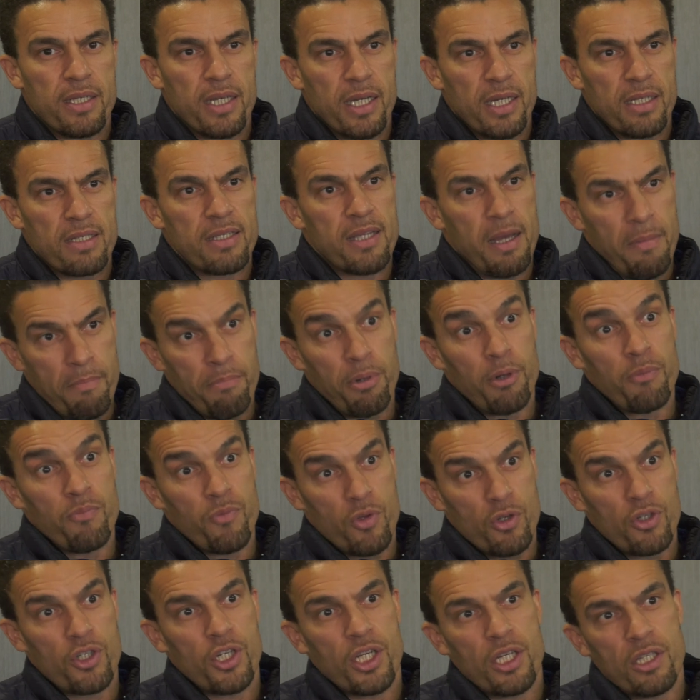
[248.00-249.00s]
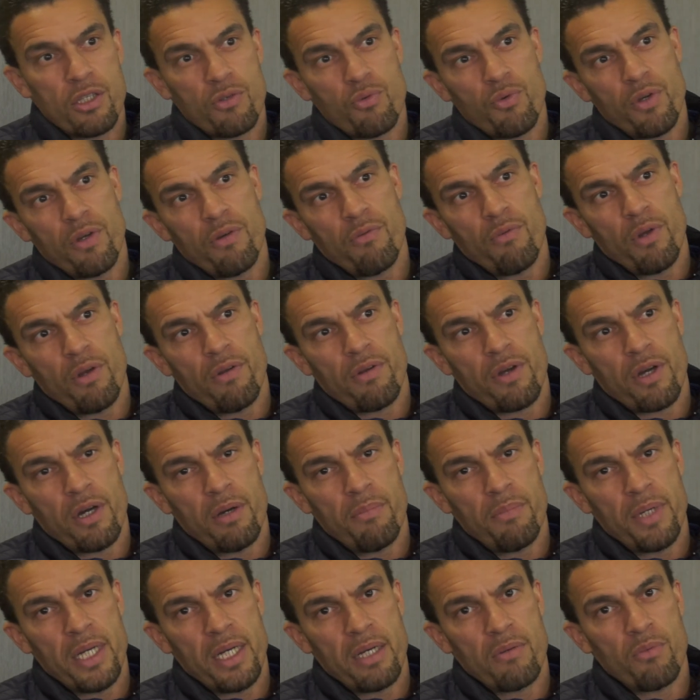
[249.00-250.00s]
at some point the chance will
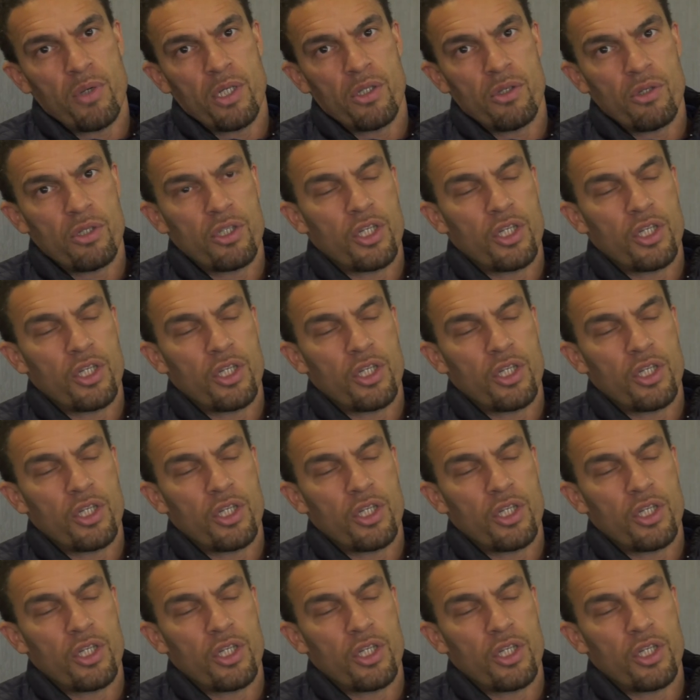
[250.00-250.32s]
come, and when the